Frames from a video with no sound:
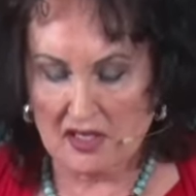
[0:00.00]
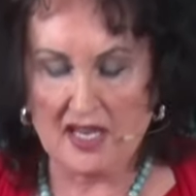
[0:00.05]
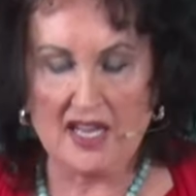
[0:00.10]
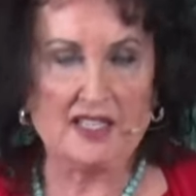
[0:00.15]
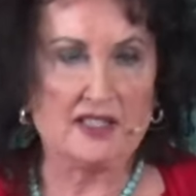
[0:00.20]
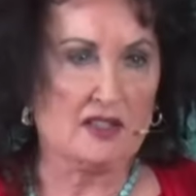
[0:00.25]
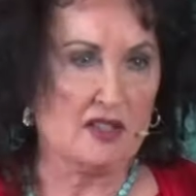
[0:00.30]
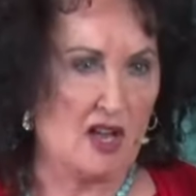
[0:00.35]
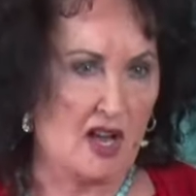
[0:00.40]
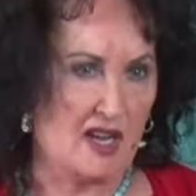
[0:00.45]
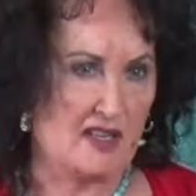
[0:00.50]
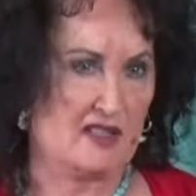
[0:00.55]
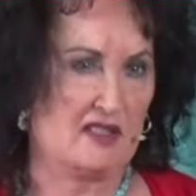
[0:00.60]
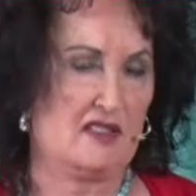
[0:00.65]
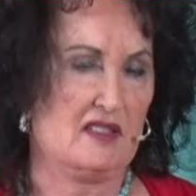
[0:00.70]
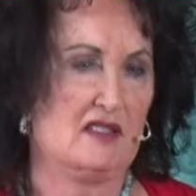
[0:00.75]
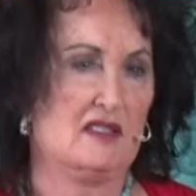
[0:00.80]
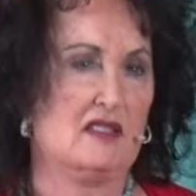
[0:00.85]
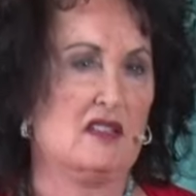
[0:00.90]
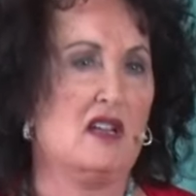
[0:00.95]
and
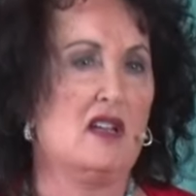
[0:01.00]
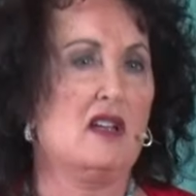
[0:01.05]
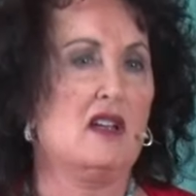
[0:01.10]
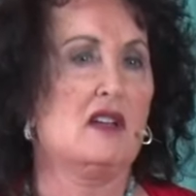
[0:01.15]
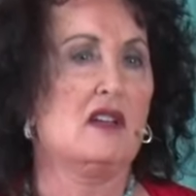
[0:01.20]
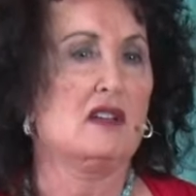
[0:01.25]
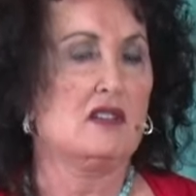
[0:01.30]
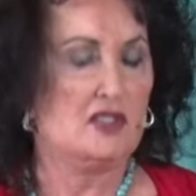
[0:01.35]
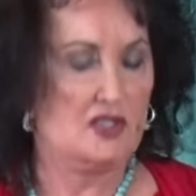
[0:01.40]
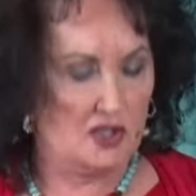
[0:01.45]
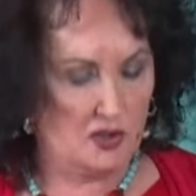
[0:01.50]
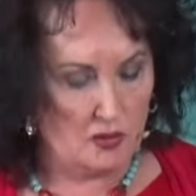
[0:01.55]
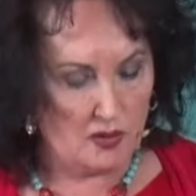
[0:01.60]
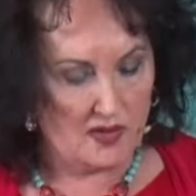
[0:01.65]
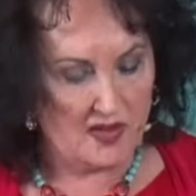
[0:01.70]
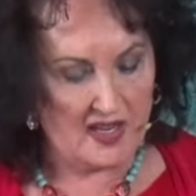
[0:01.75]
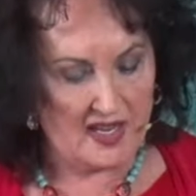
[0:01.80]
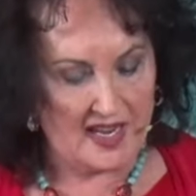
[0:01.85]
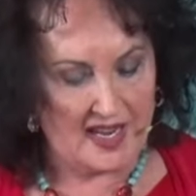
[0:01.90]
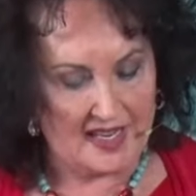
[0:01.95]
losses. Two
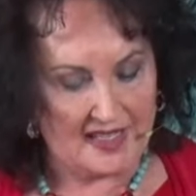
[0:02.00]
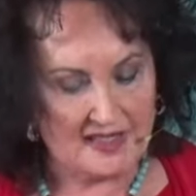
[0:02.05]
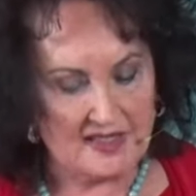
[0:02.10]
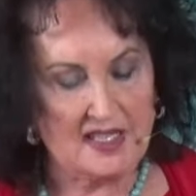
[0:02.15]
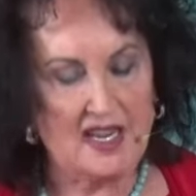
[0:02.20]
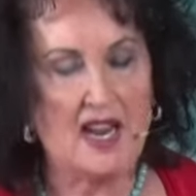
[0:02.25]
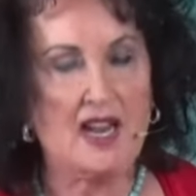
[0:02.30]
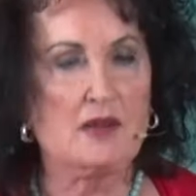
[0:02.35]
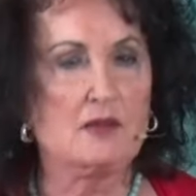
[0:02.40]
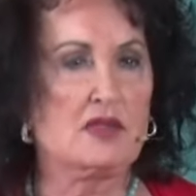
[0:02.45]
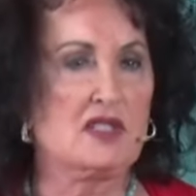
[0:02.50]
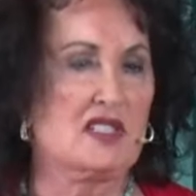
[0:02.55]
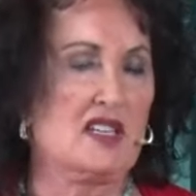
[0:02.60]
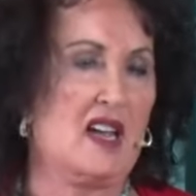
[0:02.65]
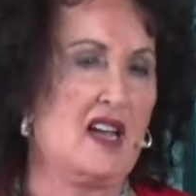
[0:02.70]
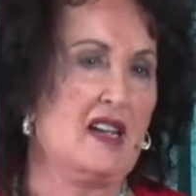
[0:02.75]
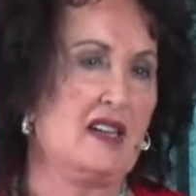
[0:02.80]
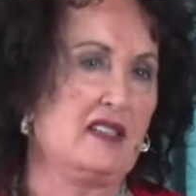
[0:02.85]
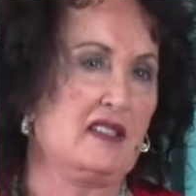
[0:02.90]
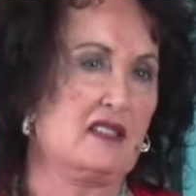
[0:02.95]
of the end time
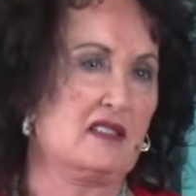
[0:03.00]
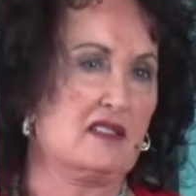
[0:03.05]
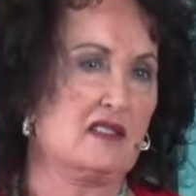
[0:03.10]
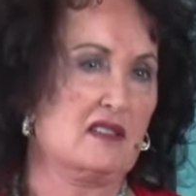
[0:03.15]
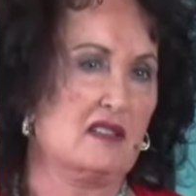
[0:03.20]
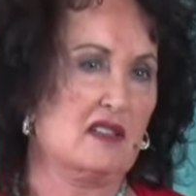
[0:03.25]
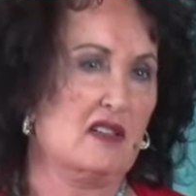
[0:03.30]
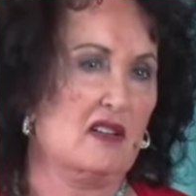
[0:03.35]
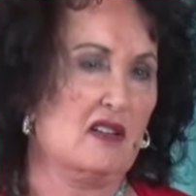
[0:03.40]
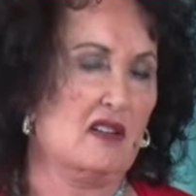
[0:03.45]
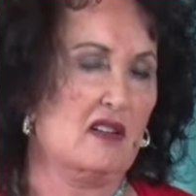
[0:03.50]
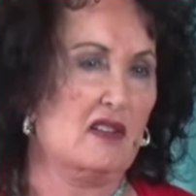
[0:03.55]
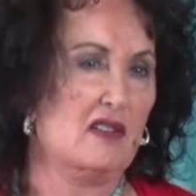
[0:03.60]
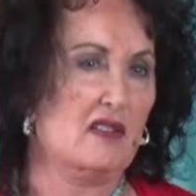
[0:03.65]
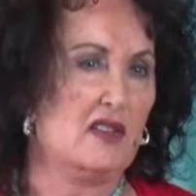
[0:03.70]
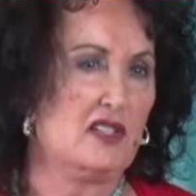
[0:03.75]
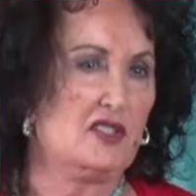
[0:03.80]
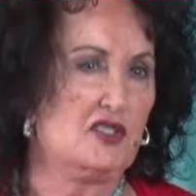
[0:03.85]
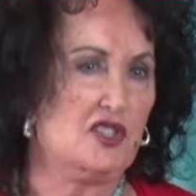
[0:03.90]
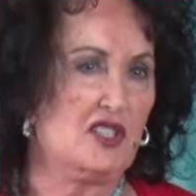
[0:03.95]
signs
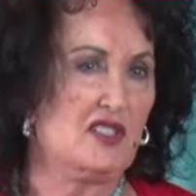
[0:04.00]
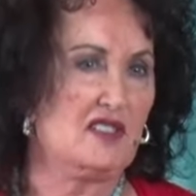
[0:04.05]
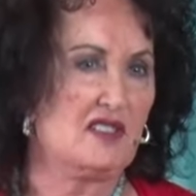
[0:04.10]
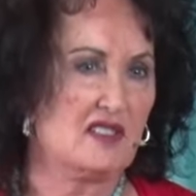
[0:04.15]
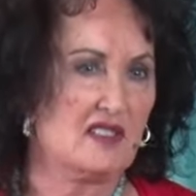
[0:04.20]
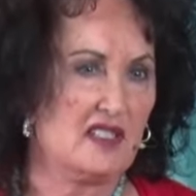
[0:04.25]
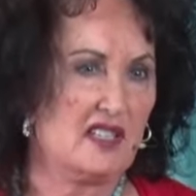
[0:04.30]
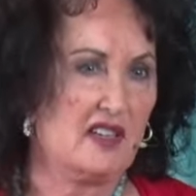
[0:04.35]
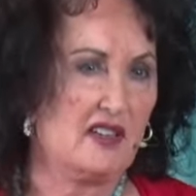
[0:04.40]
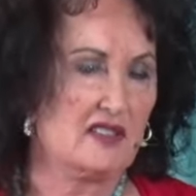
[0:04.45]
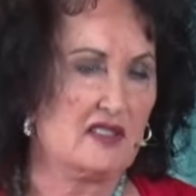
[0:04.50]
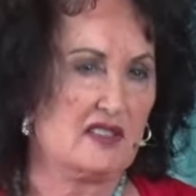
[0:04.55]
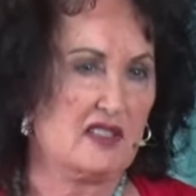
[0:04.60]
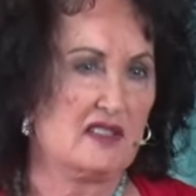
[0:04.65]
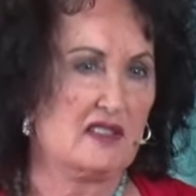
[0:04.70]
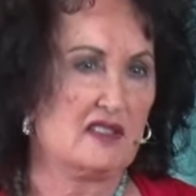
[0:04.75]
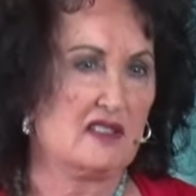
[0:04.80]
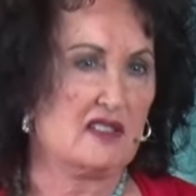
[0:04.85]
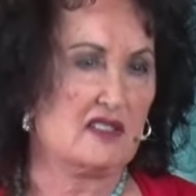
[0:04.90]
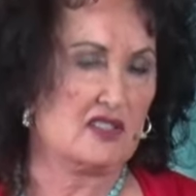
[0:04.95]
that Jesus tells
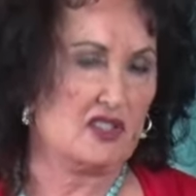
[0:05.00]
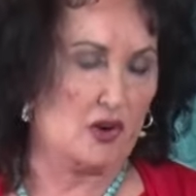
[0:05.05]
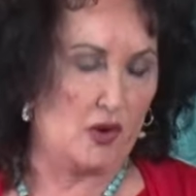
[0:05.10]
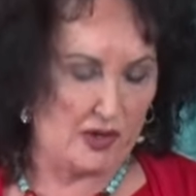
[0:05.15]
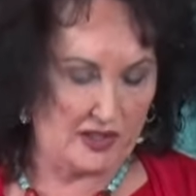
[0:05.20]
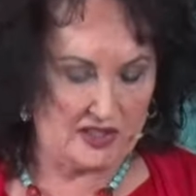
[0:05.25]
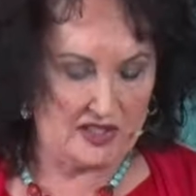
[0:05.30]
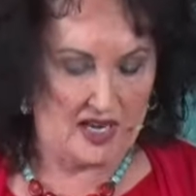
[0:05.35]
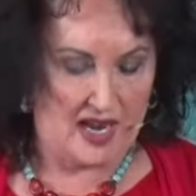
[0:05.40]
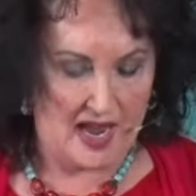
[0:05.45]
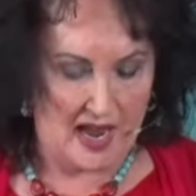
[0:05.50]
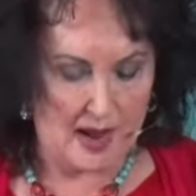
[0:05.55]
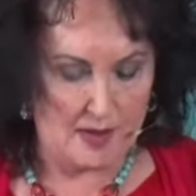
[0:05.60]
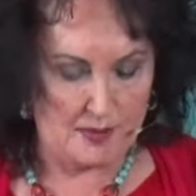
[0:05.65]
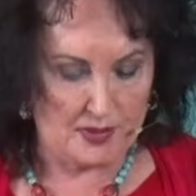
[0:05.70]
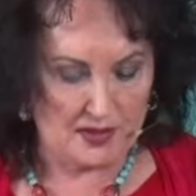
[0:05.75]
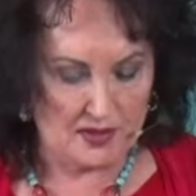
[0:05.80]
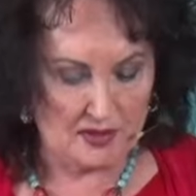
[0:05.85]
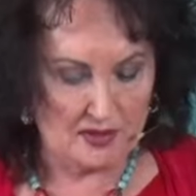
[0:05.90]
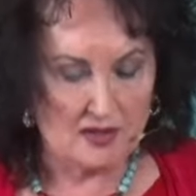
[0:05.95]
us that's going to
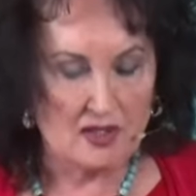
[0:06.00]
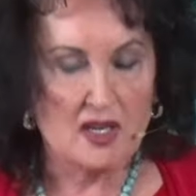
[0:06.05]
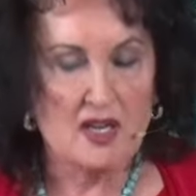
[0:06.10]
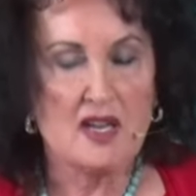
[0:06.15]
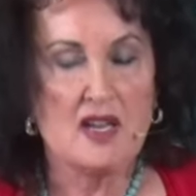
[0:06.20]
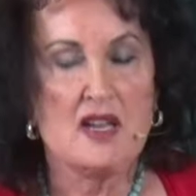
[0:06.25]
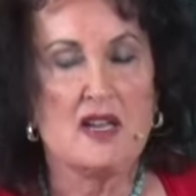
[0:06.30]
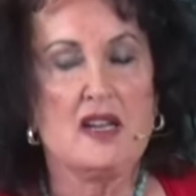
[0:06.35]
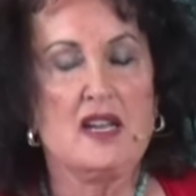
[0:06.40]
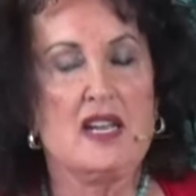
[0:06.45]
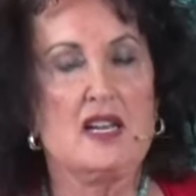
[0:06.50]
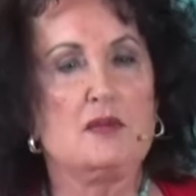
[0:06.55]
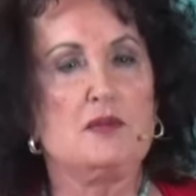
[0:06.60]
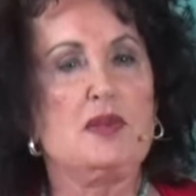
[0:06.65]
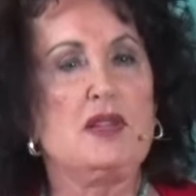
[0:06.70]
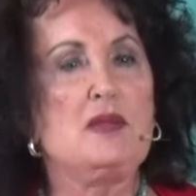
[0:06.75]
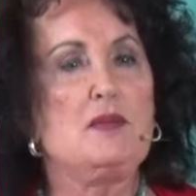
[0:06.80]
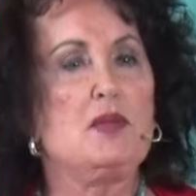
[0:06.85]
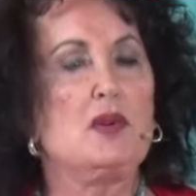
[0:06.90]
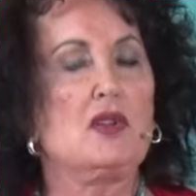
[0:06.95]
happen. And
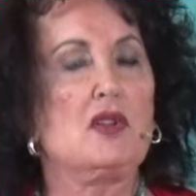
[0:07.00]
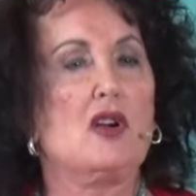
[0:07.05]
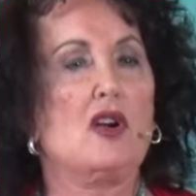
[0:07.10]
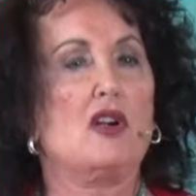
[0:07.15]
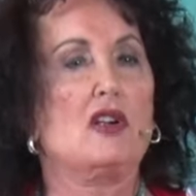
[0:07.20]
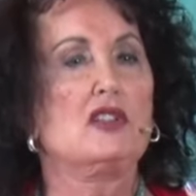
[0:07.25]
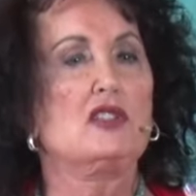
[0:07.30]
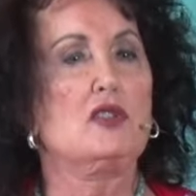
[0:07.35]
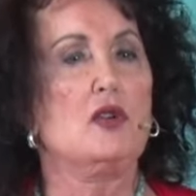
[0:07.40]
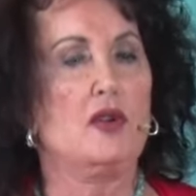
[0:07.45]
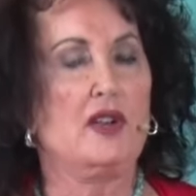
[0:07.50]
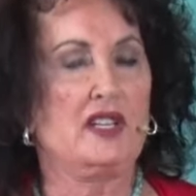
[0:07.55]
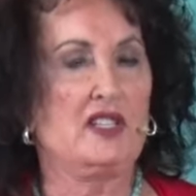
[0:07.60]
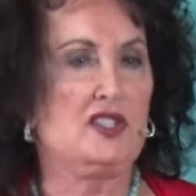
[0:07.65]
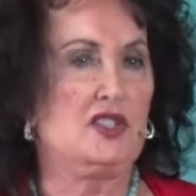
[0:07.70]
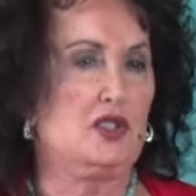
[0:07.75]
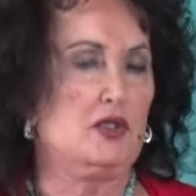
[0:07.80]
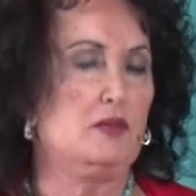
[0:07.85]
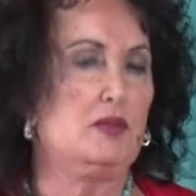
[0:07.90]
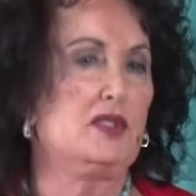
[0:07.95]
people are going
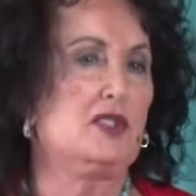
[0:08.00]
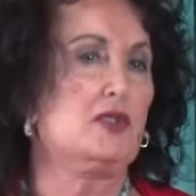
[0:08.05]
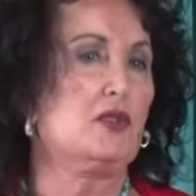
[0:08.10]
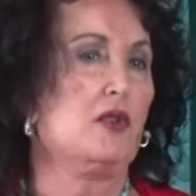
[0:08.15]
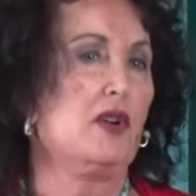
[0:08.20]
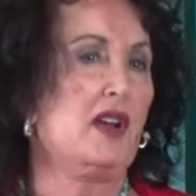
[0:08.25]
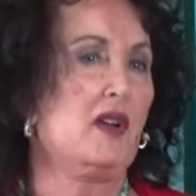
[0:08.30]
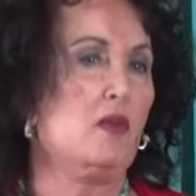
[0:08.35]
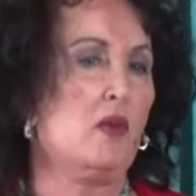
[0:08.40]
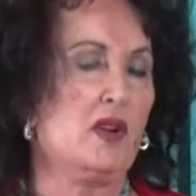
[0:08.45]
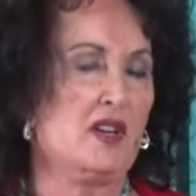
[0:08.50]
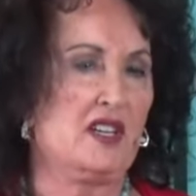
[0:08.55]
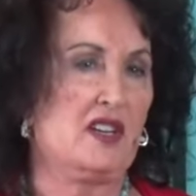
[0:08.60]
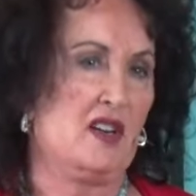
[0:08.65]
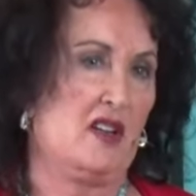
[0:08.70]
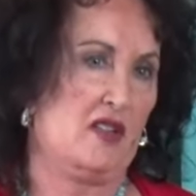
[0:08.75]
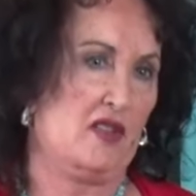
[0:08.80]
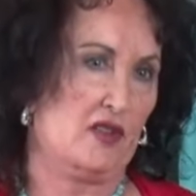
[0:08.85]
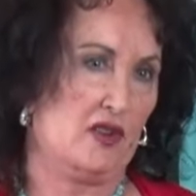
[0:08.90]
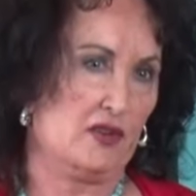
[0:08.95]
to betray one
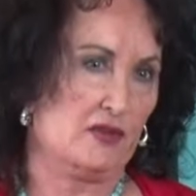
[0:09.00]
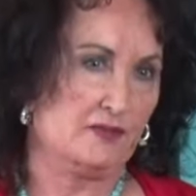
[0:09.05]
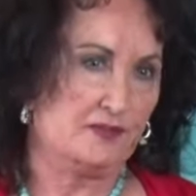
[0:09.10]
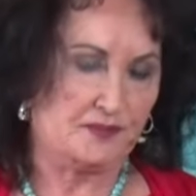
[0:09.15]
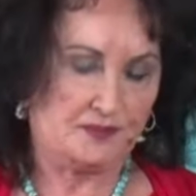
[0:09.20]
another.